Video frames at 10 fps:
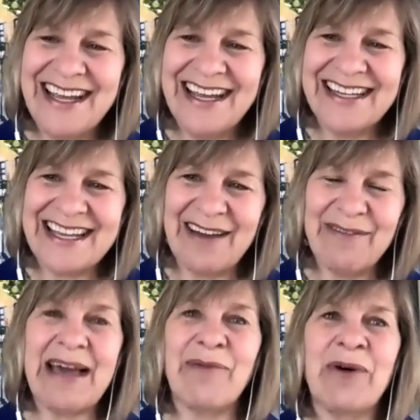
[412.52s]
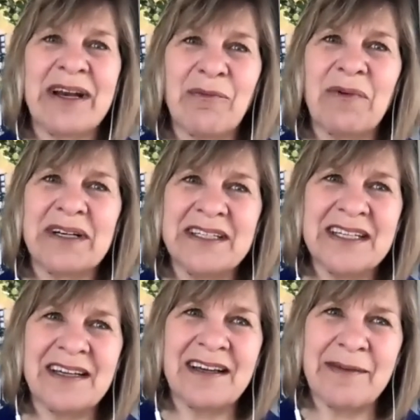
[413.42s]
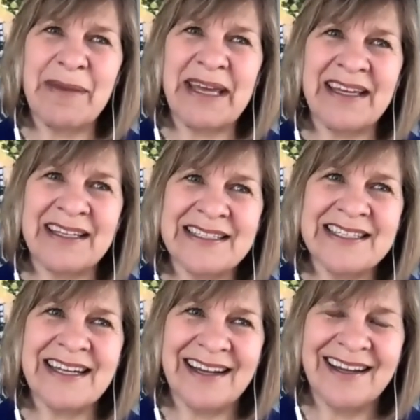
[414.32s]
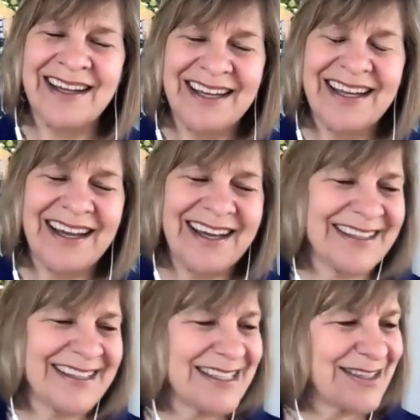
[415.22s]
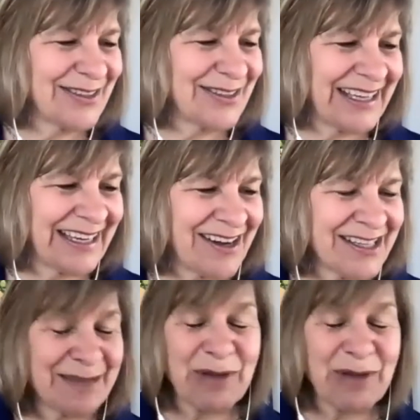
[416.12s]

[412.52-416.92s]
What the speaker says: and to have that one-on-one time. And yeah, it's certainly awesome.